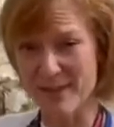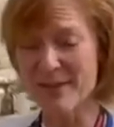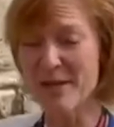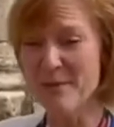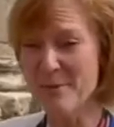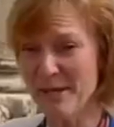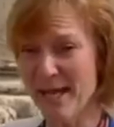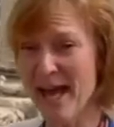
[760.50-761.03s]

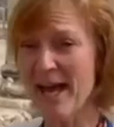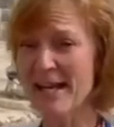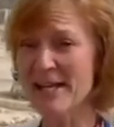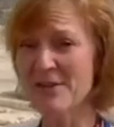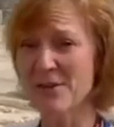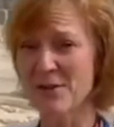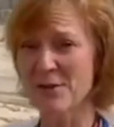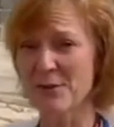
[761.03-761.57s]
they
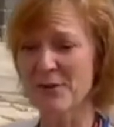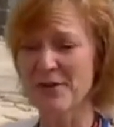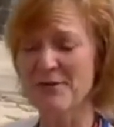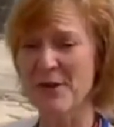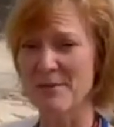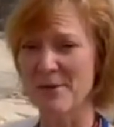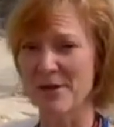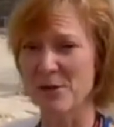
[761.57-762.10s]
beheaded the three of
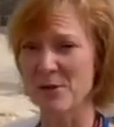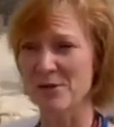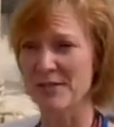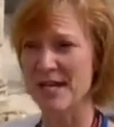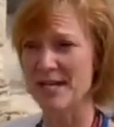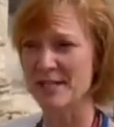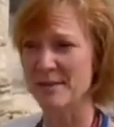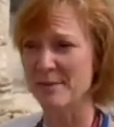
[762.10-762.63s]
them in the Old
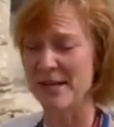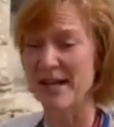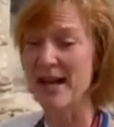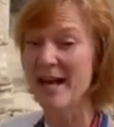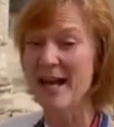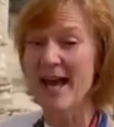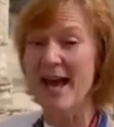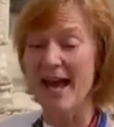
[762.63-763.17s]
Testament
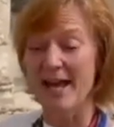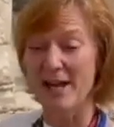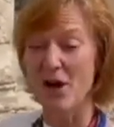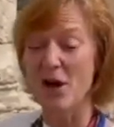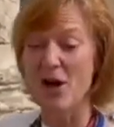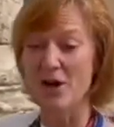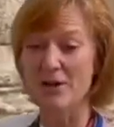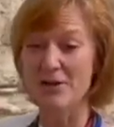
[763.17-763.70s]
and
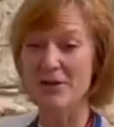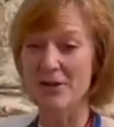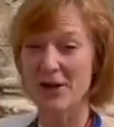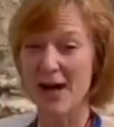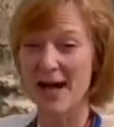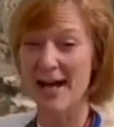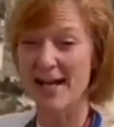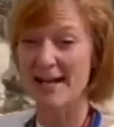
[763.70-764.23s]
hung their
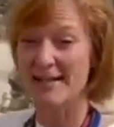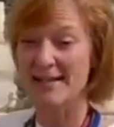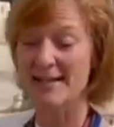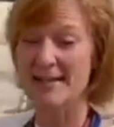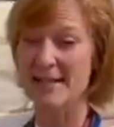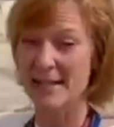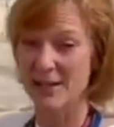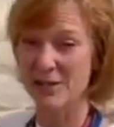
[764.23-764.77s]

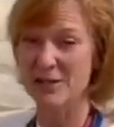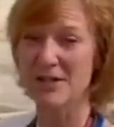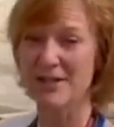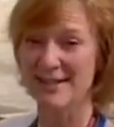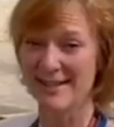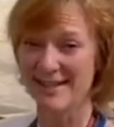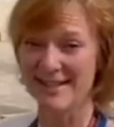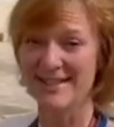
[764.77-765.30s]
heads here
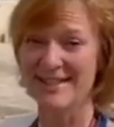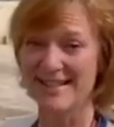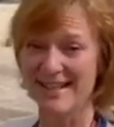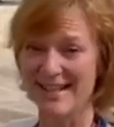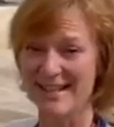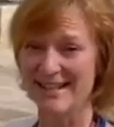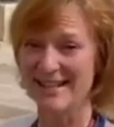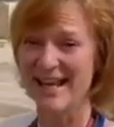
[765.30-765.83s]
in the
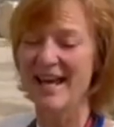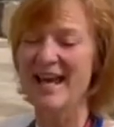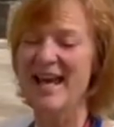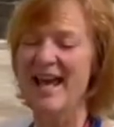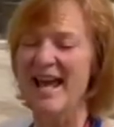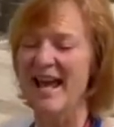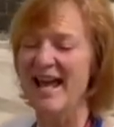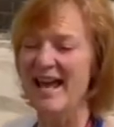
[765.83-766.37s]
city.
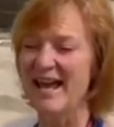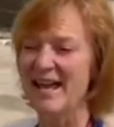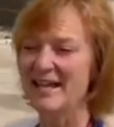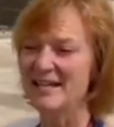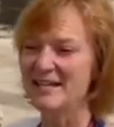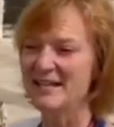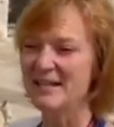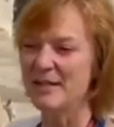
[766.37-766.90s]

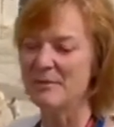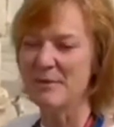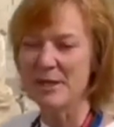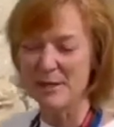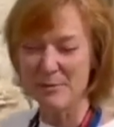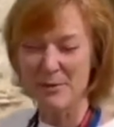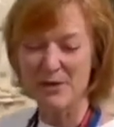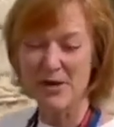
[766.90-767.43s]
And the
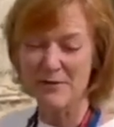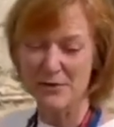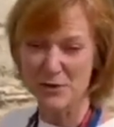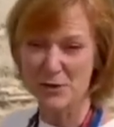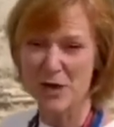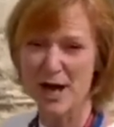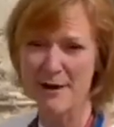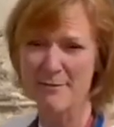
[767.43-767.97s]
people of the
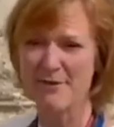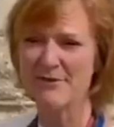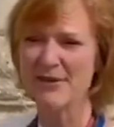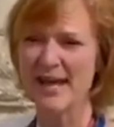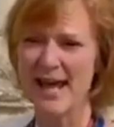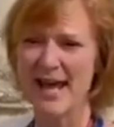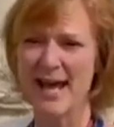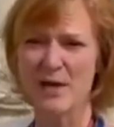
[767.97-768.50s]
tribe of
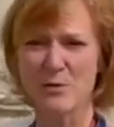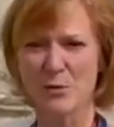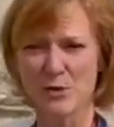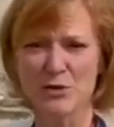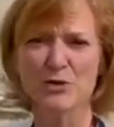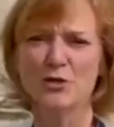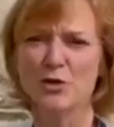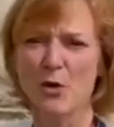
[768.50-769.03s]
Gad
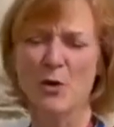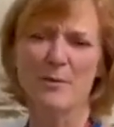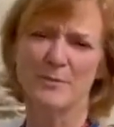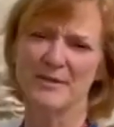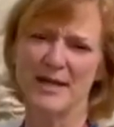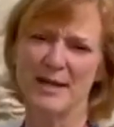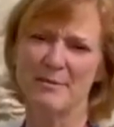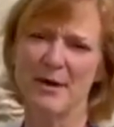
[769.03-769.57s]
were so
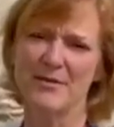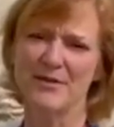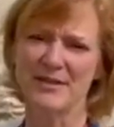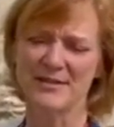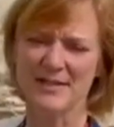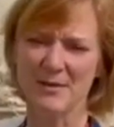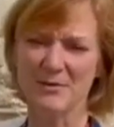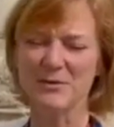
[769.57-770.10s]
upset about
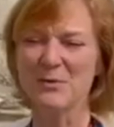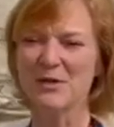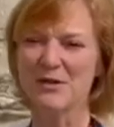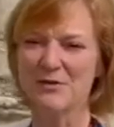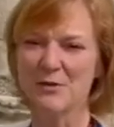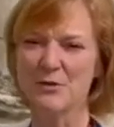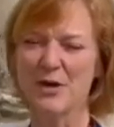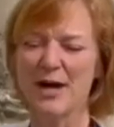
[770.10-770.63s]
this, that was one
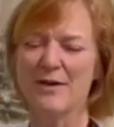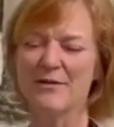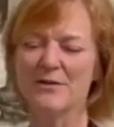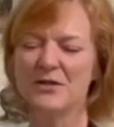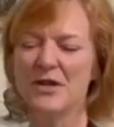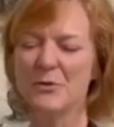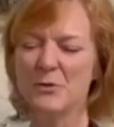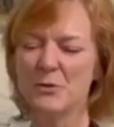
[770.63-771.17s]
of the tri-
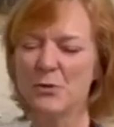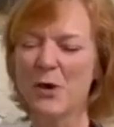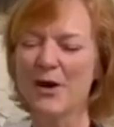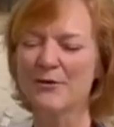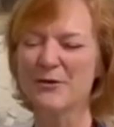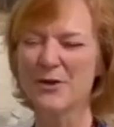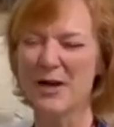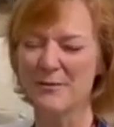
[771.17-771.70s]

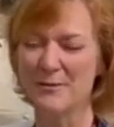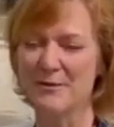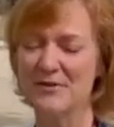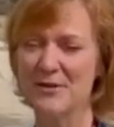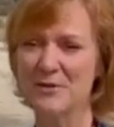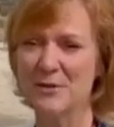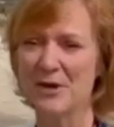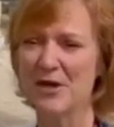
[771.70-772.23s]
12 tribes of
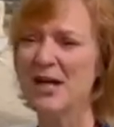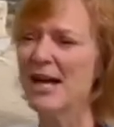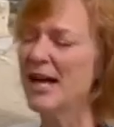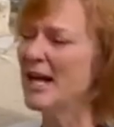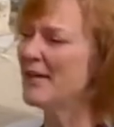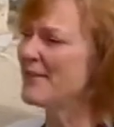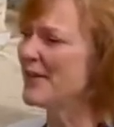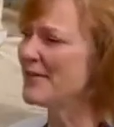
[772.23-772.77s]
Israel,
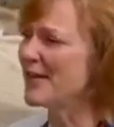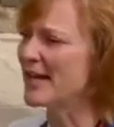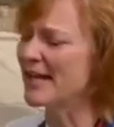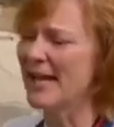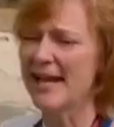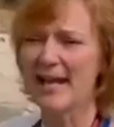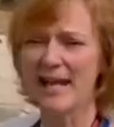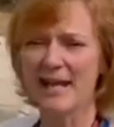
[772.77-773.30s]
that they
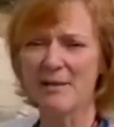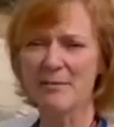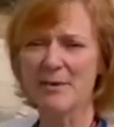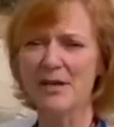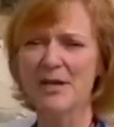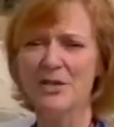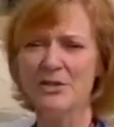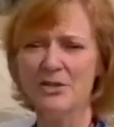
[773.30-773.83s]
came,
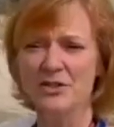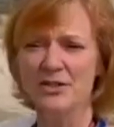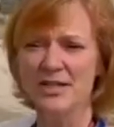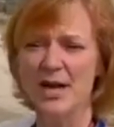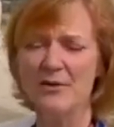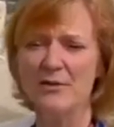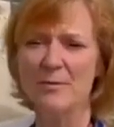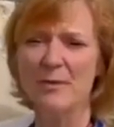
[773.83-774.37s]
took
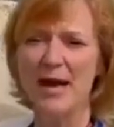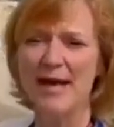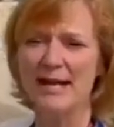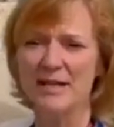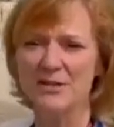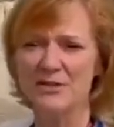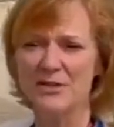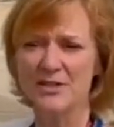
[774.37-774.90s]
down the
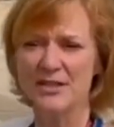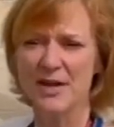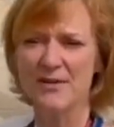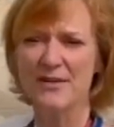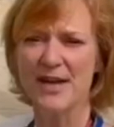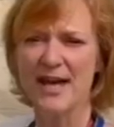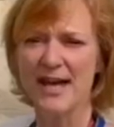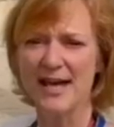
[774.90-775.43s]
bodies, took
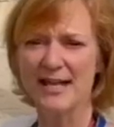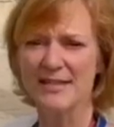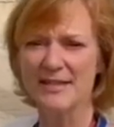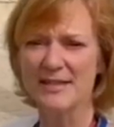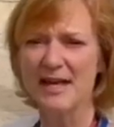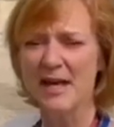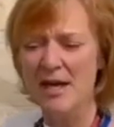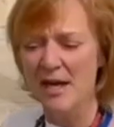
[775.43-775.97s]
down the
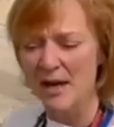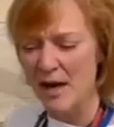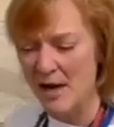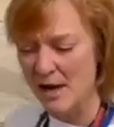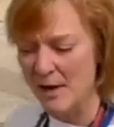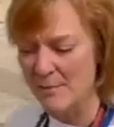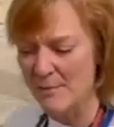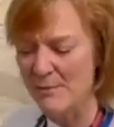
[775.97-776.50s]
heads,
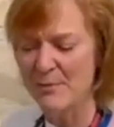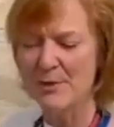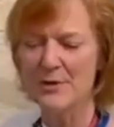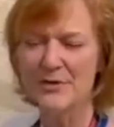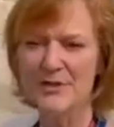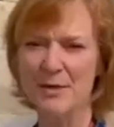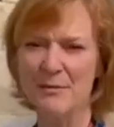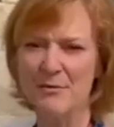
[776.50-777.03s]
um,
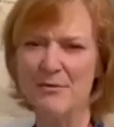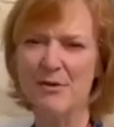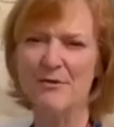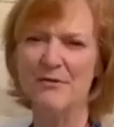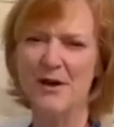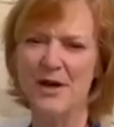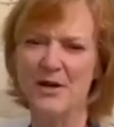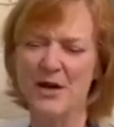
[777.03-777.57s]
burnt them over a
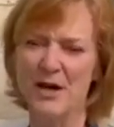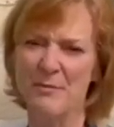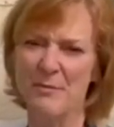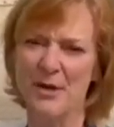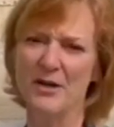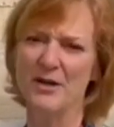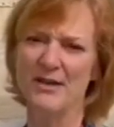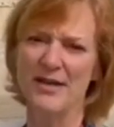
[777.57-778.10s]
fire, and
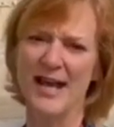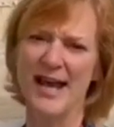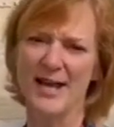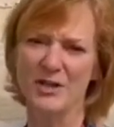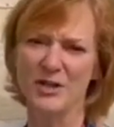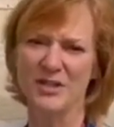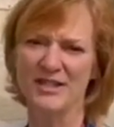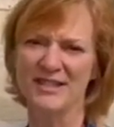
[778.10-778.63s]
buried the
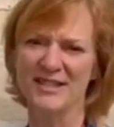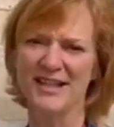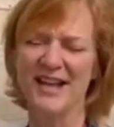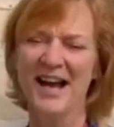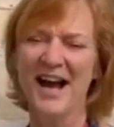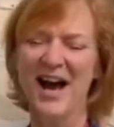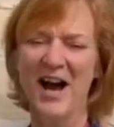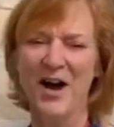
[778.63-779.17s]
ashes.
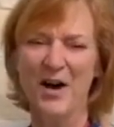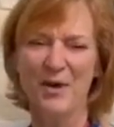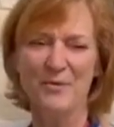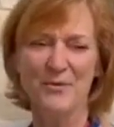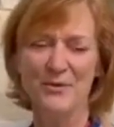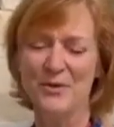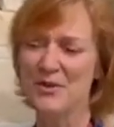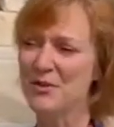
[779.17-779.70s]
Um,
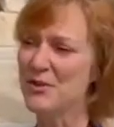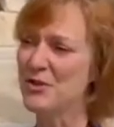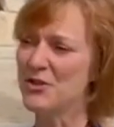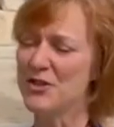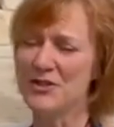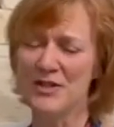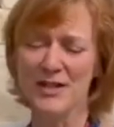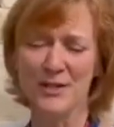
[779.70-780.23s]
so this is just